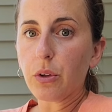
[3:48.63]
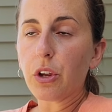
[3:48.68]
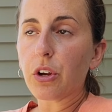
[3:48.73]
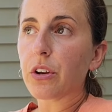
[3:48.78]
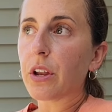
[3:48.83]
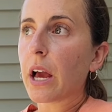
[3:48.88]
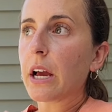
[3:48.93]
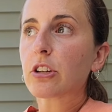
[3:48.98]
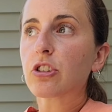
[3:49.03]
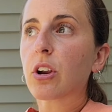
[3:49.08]
You're
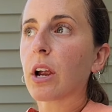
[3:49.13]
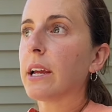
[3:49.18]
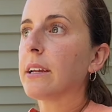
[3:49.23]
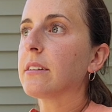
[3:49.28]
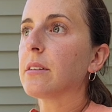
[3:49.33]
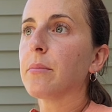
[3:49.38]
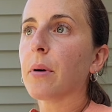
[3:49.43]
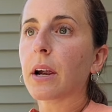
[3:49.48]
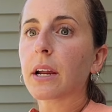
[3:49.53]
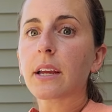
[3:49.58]
not trying
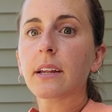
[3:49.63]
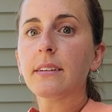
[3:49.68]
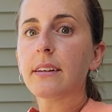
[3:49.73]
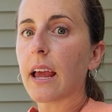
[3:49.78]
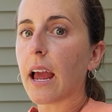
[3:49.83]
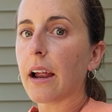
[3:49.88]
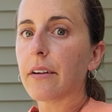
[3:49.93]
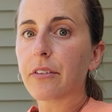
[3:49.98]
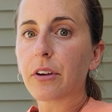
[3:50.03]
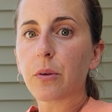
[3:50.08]
to market
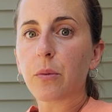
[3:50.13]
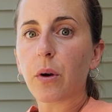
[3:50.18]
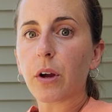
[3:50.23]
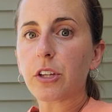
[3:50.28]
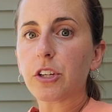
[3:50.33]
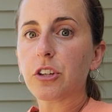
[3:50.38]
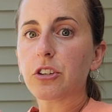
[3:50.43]
to everyone.